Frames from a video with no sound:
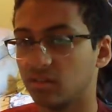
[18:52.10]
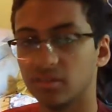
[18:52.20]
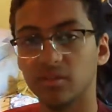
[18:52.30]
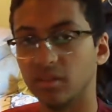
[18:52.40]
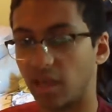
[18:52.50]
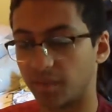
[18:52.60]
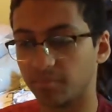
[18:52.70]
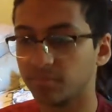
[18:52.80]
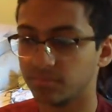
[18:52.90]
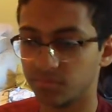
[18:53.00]
like
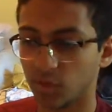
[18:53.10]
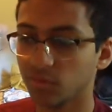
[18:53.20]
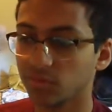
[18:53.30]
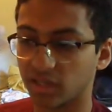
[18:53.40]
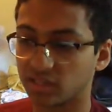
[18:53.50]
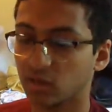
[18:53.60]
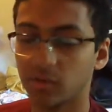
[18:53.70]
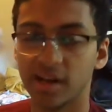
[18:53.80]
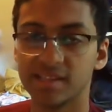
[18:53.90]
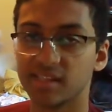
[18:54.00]

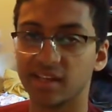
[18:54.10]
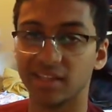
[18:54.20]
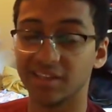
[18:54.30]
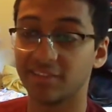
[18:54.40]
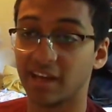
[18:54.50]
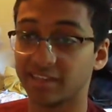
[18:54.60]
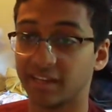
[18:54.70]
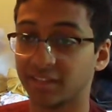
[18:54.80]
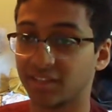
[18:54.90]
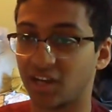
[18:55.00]
don't hesitate to leave that
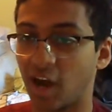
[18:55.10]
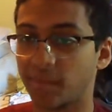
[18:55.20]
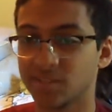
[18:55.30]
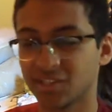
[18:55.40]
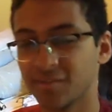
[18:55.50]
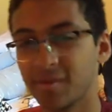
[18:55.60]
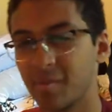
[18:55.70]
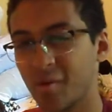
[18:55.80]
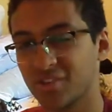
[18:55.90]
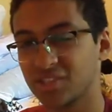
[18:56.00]
down in the comments. So give me
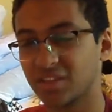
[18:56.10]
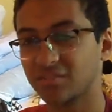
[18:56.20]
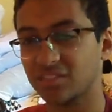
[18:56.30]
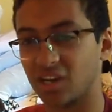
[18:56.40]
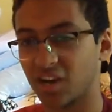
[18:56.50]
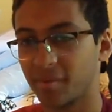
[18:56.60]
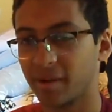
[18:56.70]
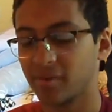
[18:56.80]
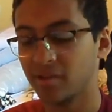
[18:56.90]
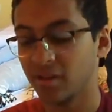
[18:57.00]
more stuff to talk
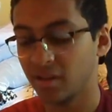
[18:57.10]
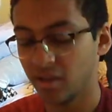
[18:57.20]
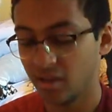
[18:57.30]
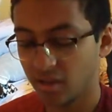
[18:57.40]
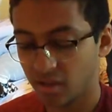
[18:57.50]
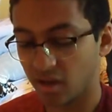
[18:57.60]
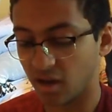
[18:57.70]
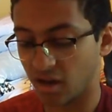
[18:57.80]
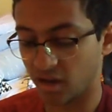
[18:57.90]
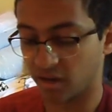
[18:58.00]
about.
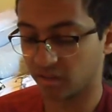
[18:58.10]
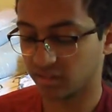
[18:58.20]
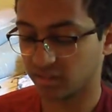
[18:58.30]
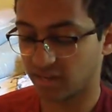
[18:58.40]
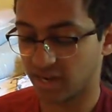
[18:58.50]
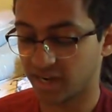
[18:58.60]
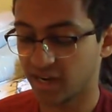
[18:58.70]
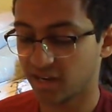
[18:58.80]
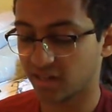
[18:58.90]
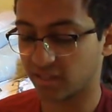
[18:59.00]
Uh, I
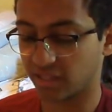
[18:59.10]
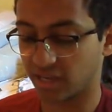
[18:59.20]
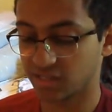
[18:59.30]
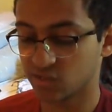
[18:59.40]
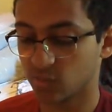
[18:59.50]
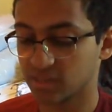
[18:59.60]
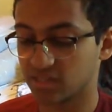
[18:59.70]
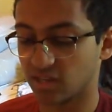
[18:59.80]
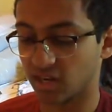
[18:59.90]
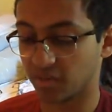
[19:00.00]
kind of I just
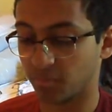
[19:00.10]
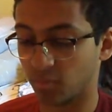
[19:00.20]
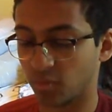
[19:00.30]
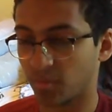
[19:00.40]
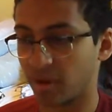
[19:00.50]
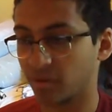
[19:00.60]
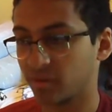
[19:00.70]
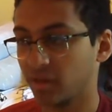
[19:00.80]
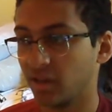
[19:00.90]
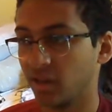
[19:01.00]
wanted to talk more
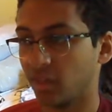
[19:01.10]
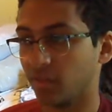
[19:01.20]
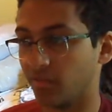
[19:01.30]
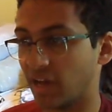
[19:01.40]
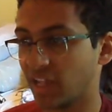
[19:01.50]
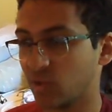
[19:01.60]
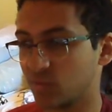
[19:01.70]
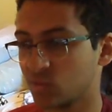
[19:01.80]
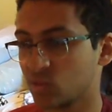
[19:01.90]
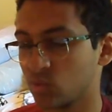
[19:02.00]
about the value
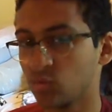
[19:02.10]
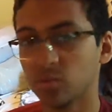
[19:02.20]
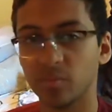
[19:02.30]
of school,